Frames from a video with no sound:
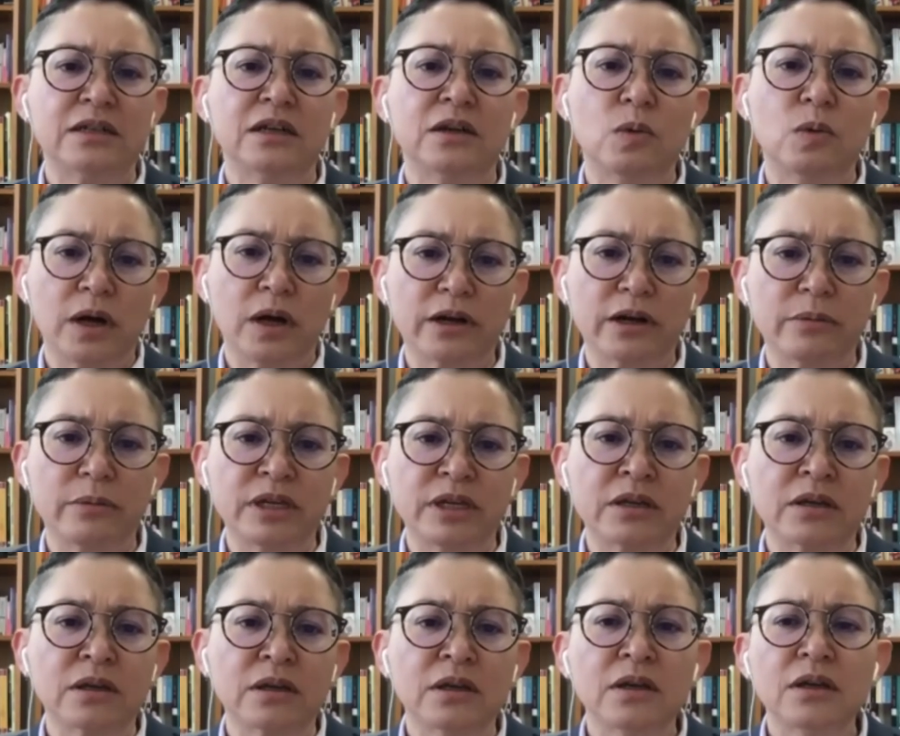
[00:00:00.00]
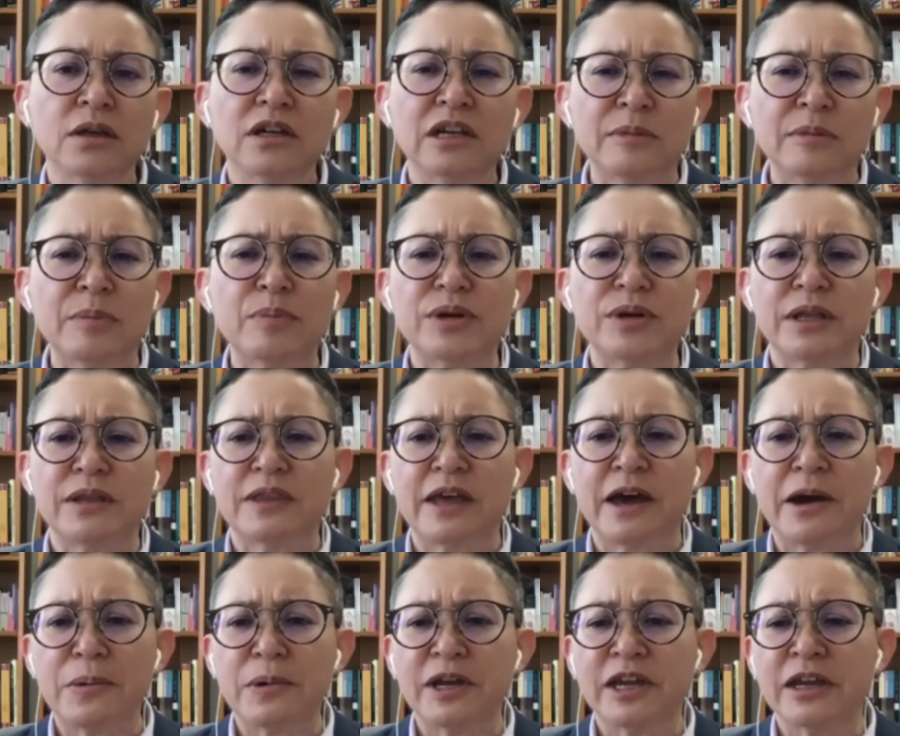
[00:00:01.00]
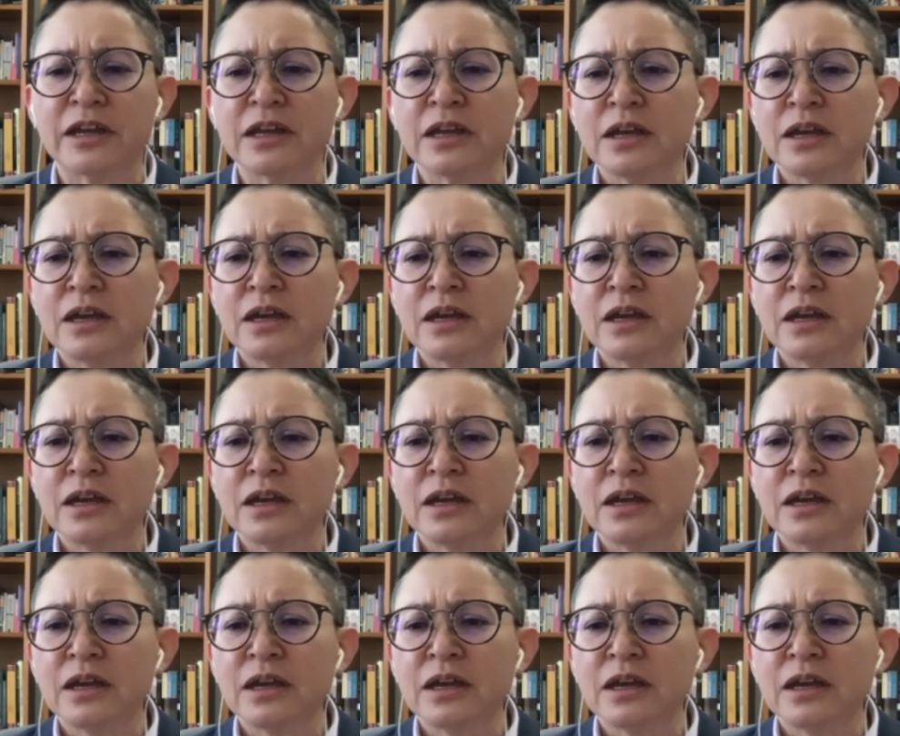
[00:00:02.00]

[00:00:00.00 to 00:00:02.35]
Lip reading: and welcoming. Let me put it that way.